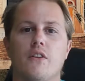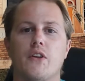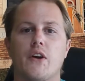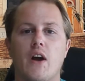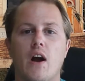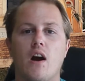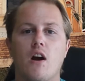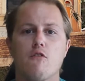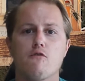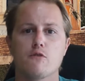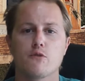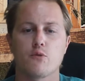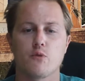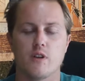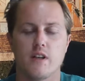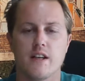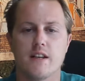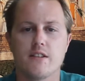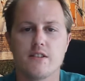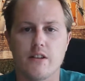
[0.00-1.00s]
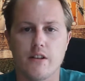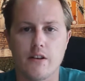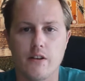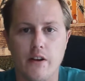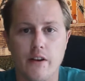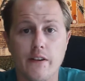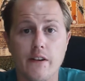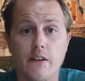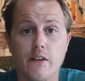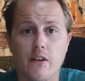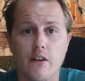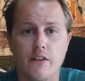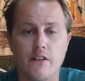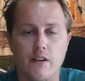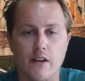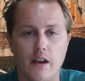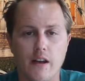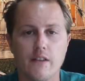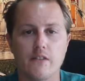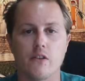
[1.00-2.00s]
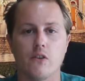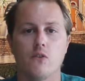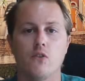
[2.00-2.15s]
The car was released in 1998